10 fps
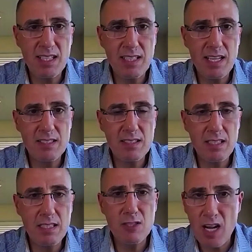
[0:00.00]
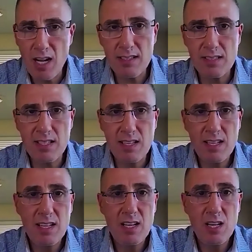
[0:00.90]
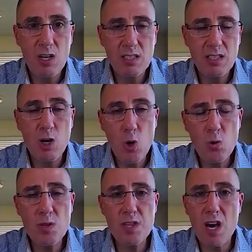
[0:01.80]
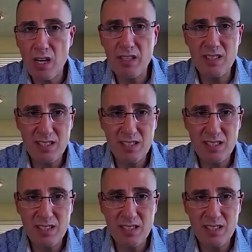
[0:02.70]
and that's Detoxothon.